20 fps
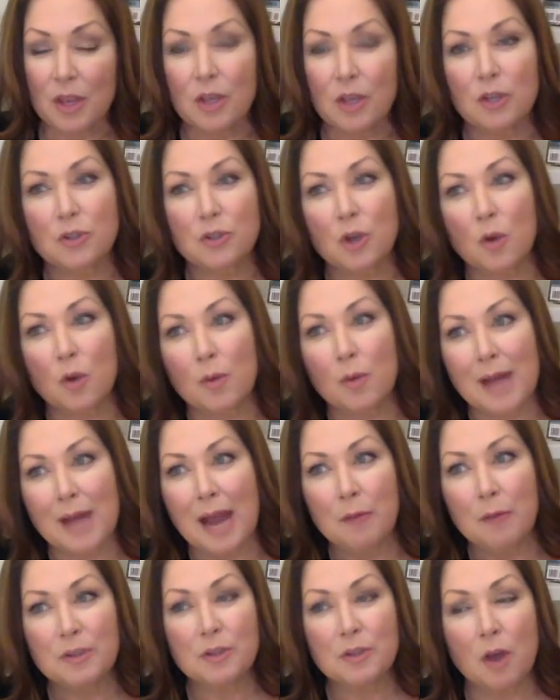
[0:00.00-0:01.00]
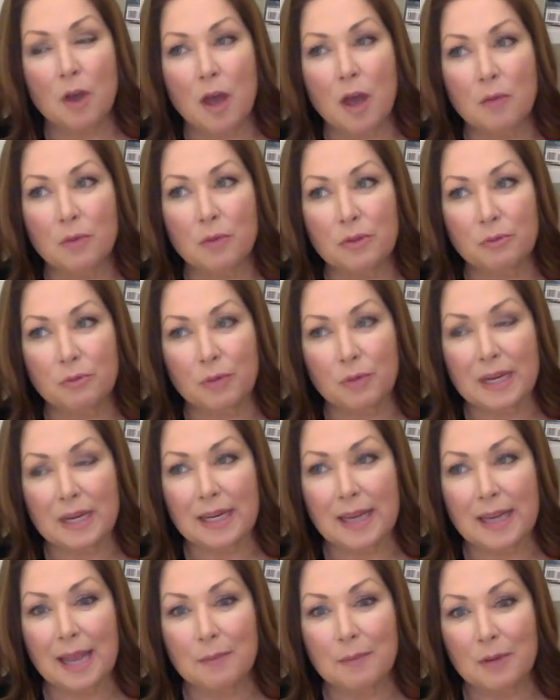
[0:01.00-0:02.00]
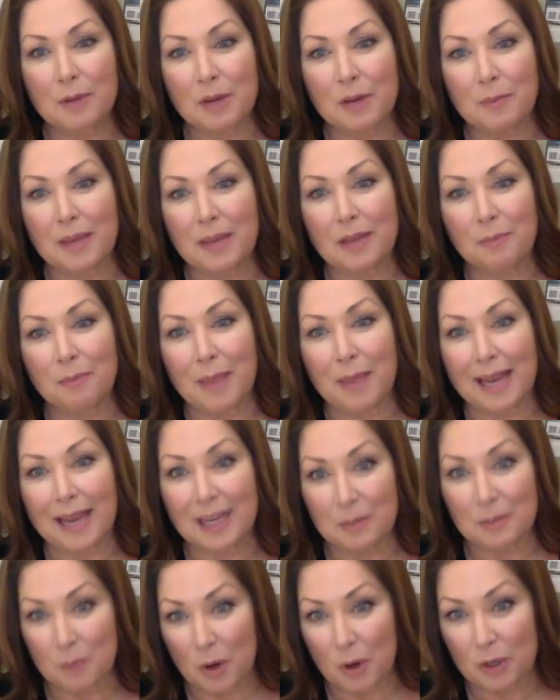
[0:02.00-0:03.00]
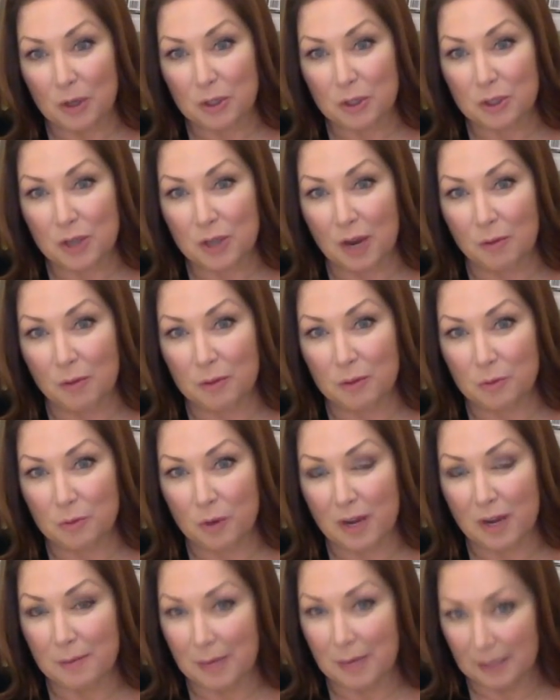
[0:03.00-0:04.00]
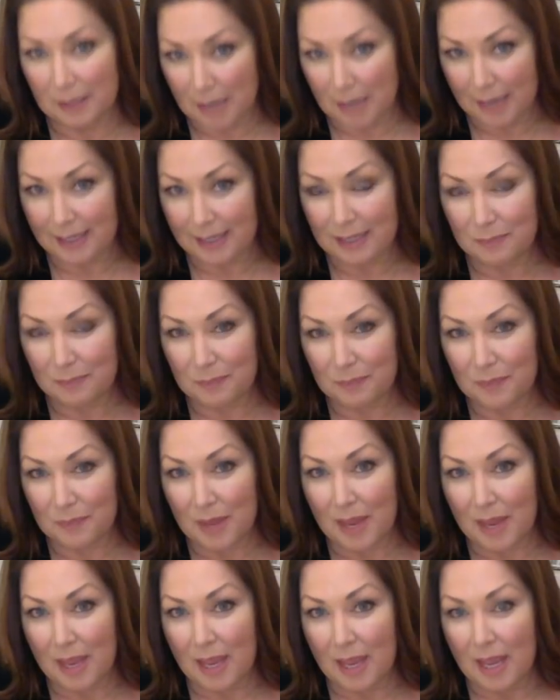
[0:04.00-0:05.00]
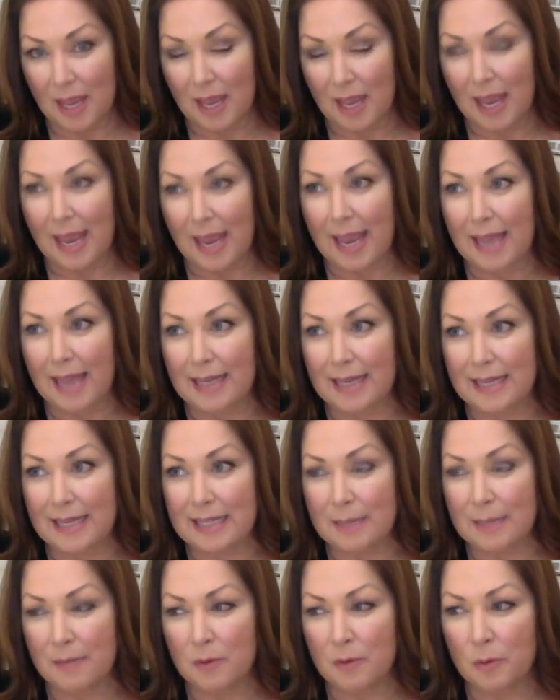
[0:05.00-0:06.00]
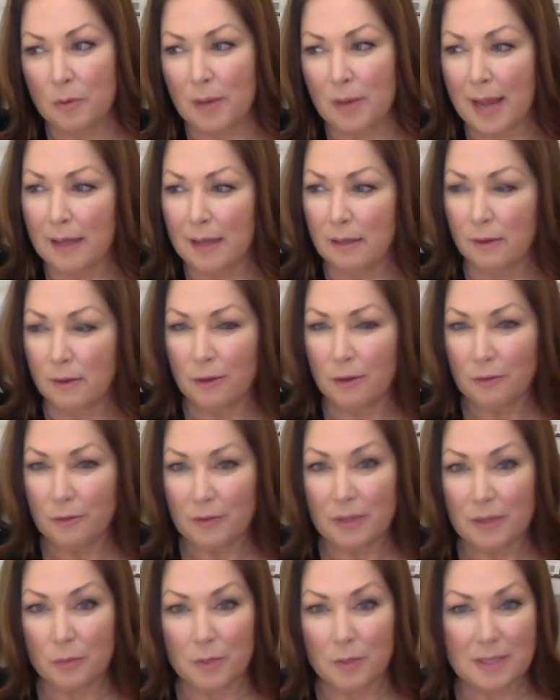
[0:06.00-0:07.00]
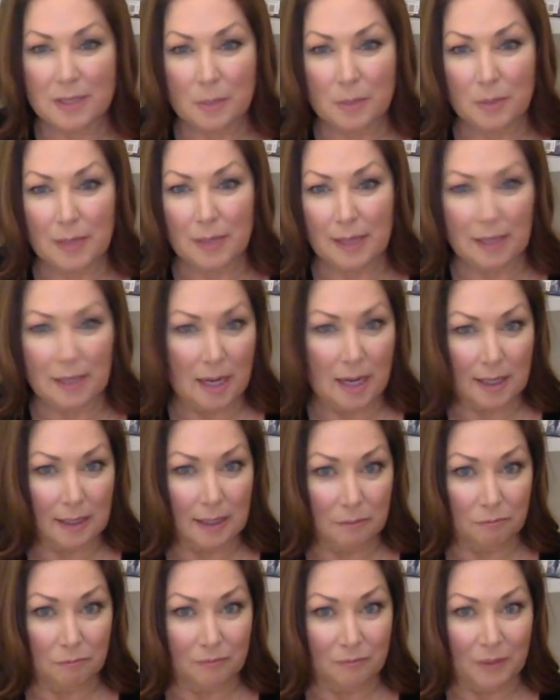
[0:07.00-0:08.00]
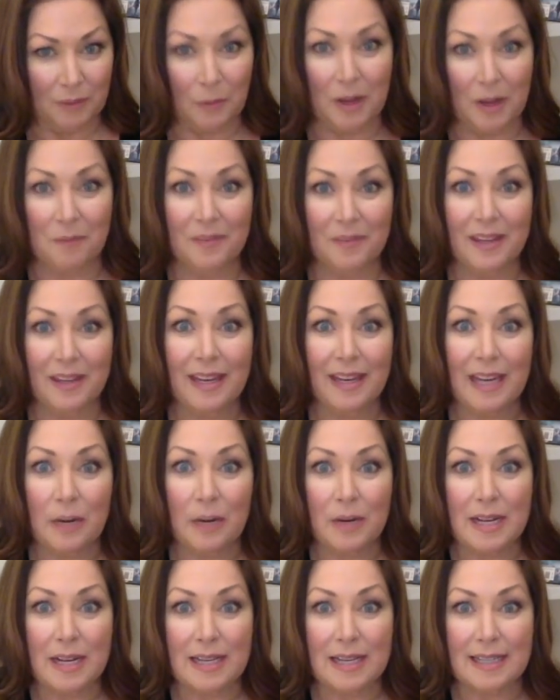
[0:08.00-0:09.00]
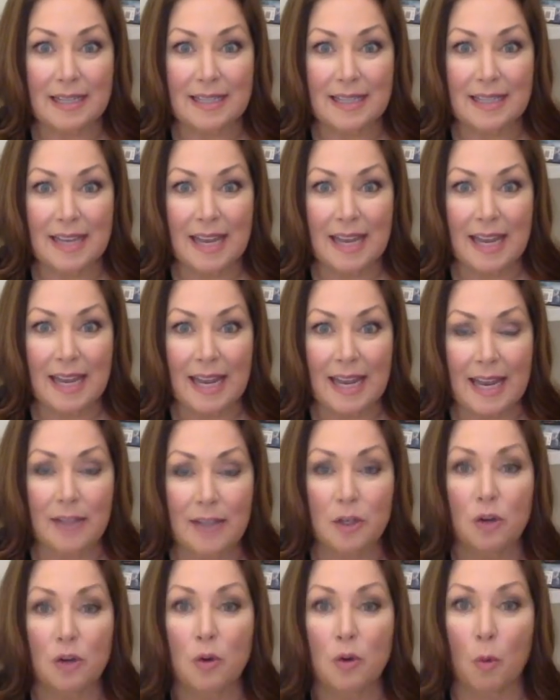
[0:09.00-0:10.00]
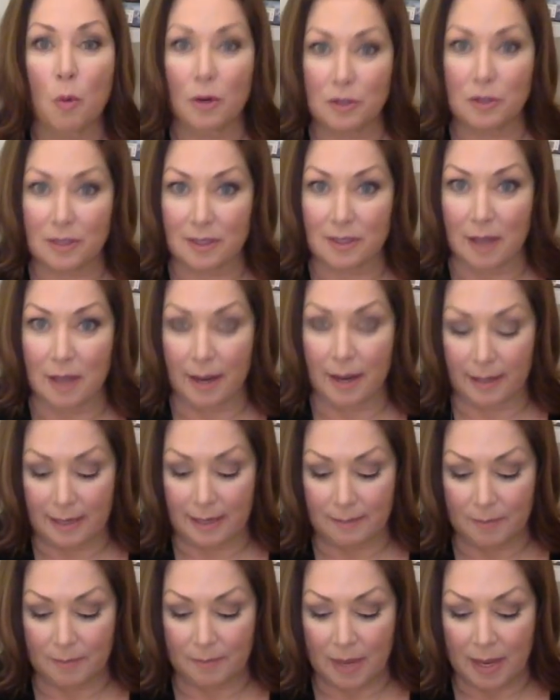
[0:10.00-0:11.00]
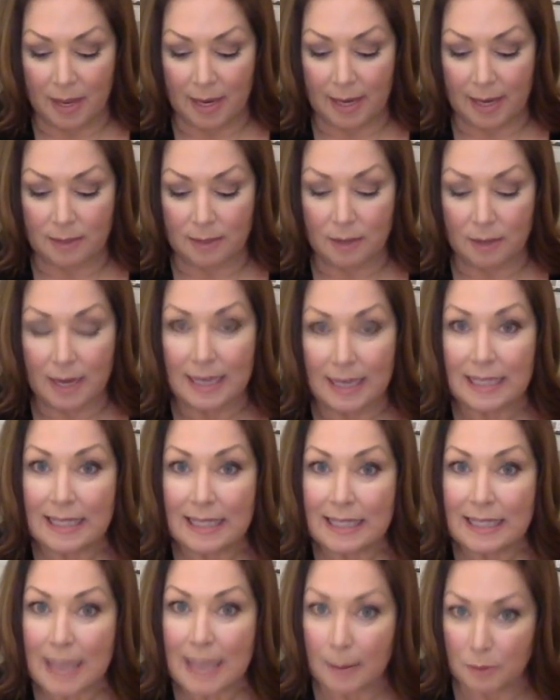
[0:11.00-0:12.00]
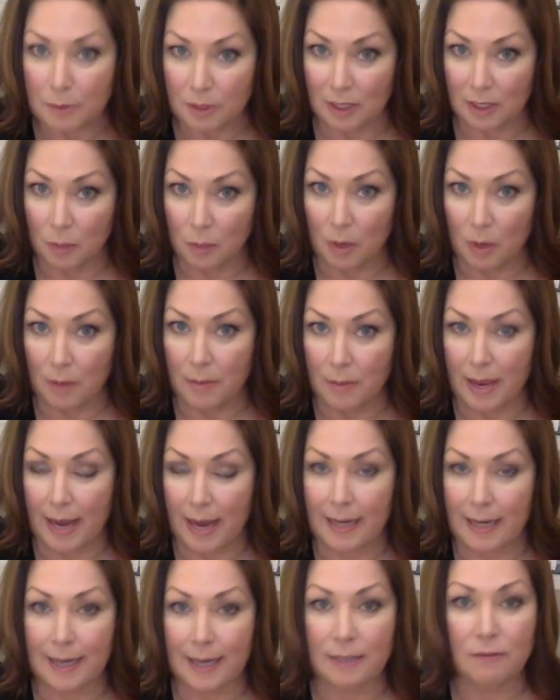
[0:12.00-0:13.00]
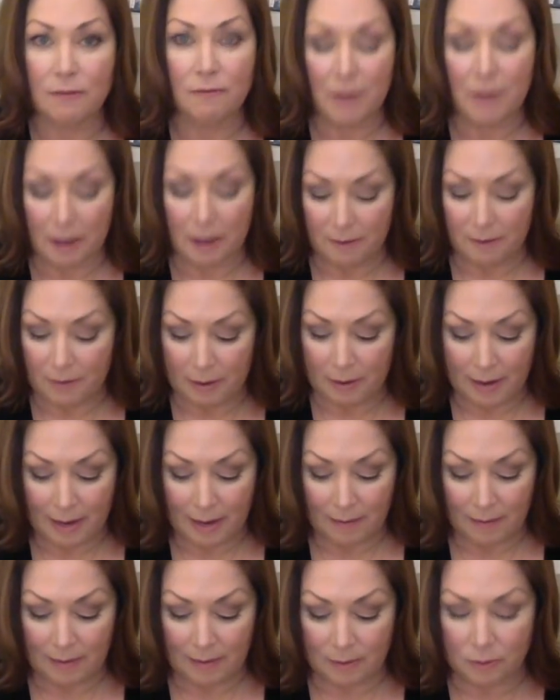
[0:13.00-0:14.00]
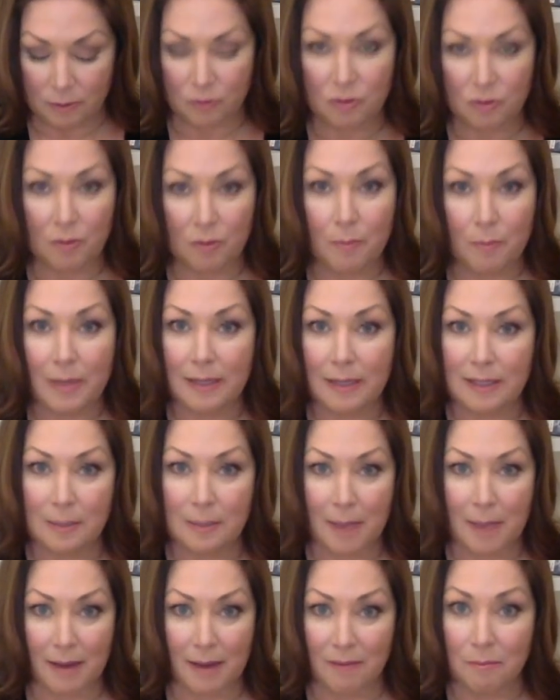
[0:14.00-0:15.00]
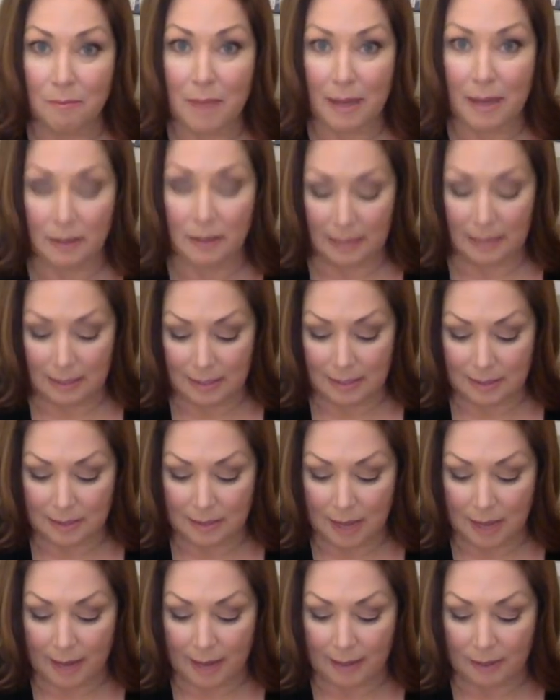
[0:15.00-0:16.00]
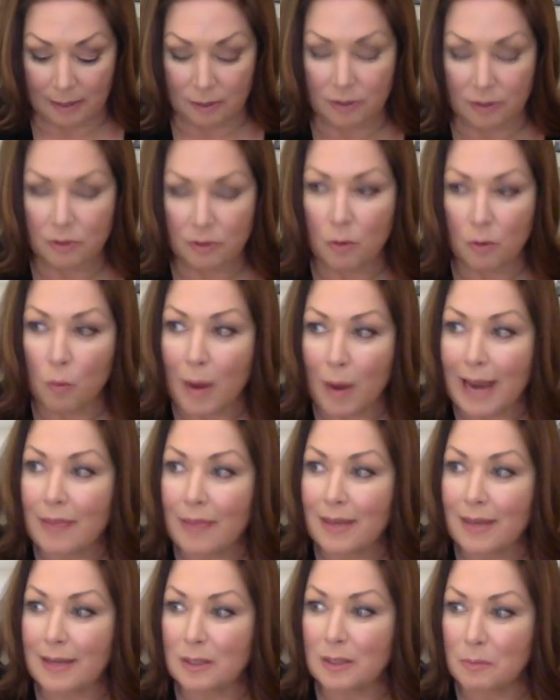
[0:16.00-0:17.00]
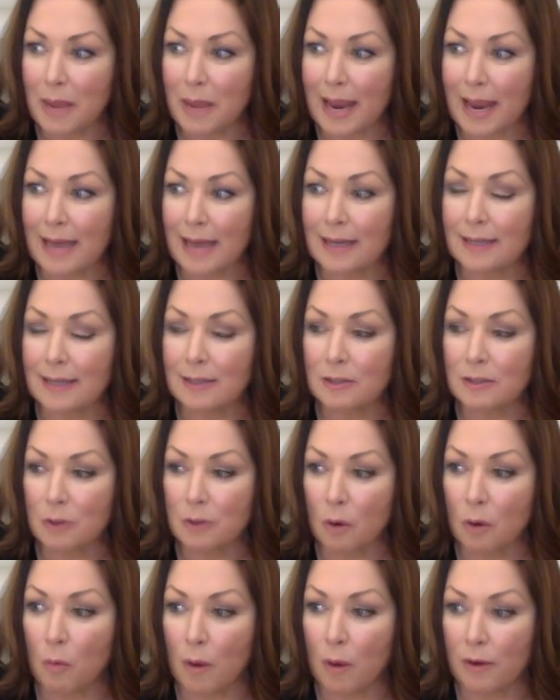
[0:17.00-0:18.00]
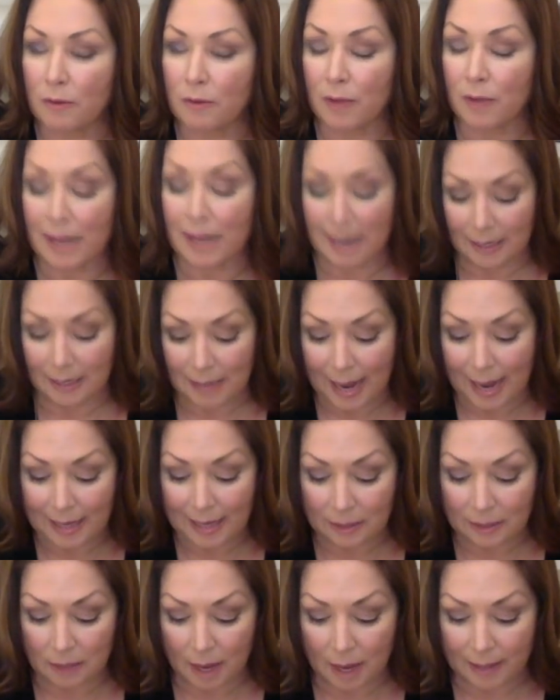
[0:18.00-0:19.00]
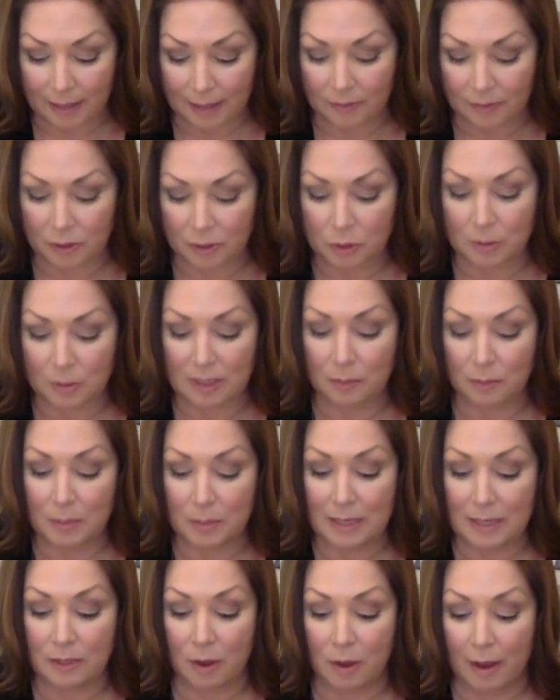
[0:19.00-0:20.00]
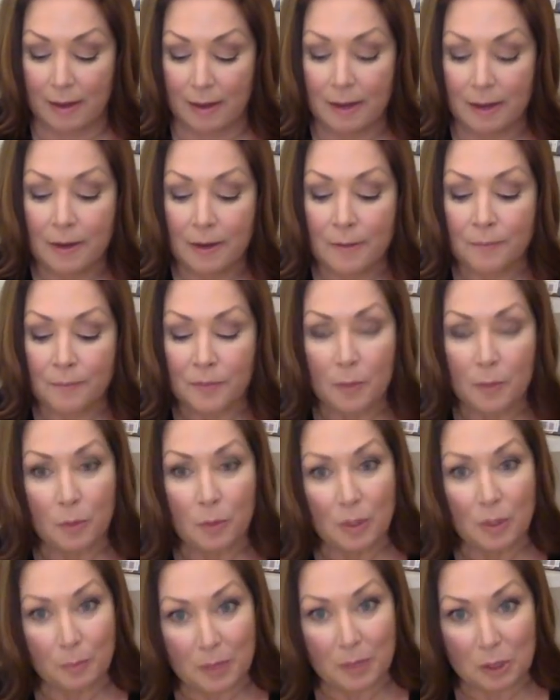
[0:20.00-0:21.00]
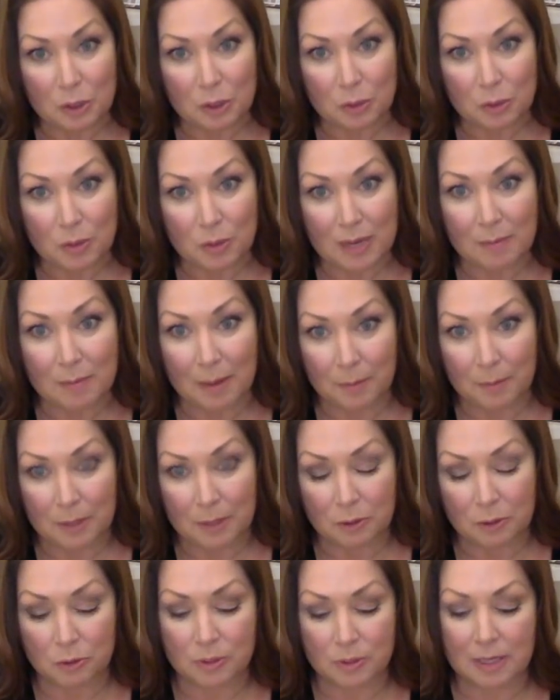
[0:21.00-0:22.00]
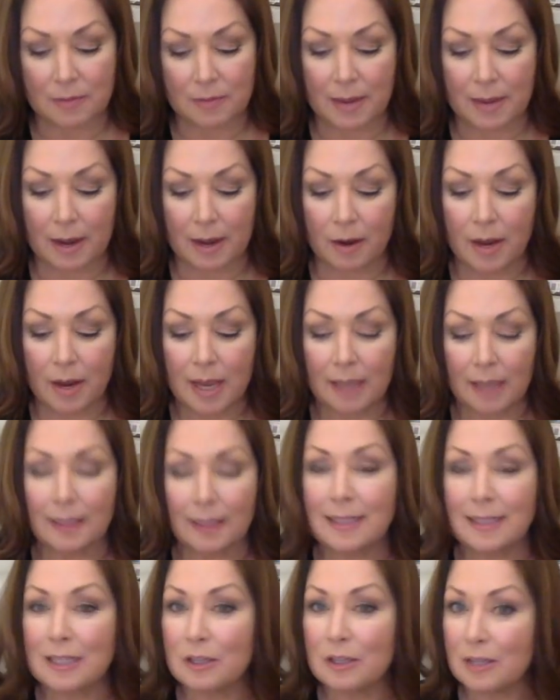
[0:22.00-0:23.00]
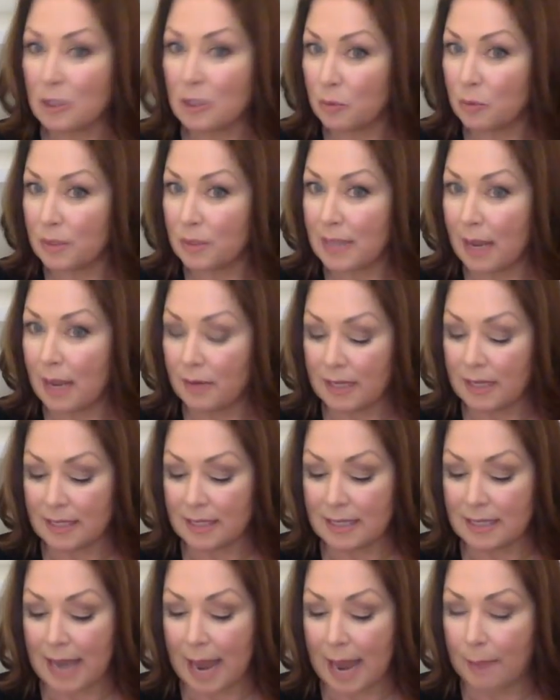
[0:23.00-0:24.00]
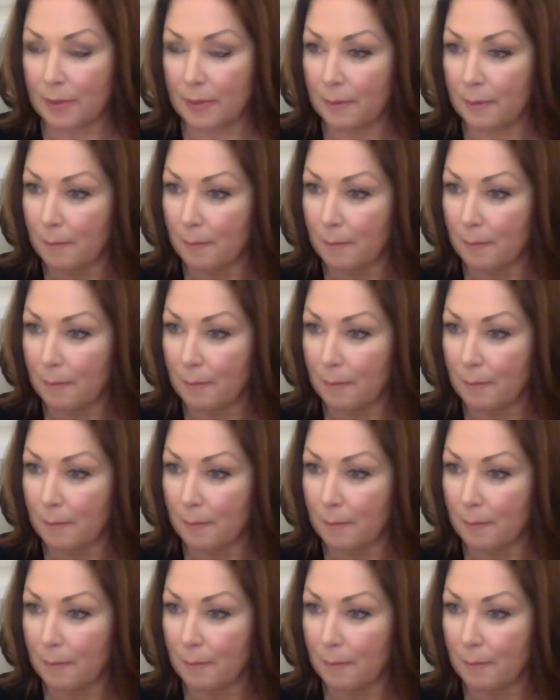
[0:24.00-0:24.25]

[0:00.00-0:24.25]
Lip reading: So when I was on with Rick and Mary Beth back in March, I was wearing my locket. And some of you were like, girlfriend, what's up with that locket? Well, here it is. It's a gorgeous locket. It's exceptionally well made. It's very heavy. There's a tremendous amount of metal in this locket. Just the way that it's made is so wonderful. And I like a locket that you can depend on. Put a picture in, my picture's in there. Listen to this resounding snap.